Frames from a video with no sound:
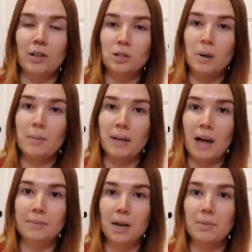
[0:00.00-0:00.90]
I also brought my
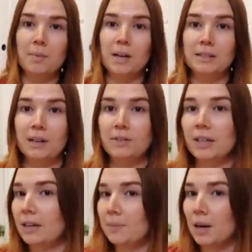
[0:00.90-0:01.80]
laptop up because I
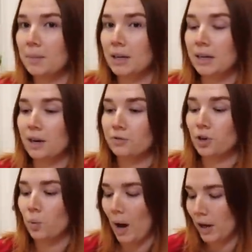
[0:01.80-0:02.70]
feel like I'm going to be in here
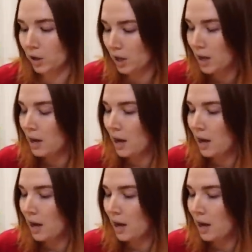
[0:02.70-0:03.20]
for a while.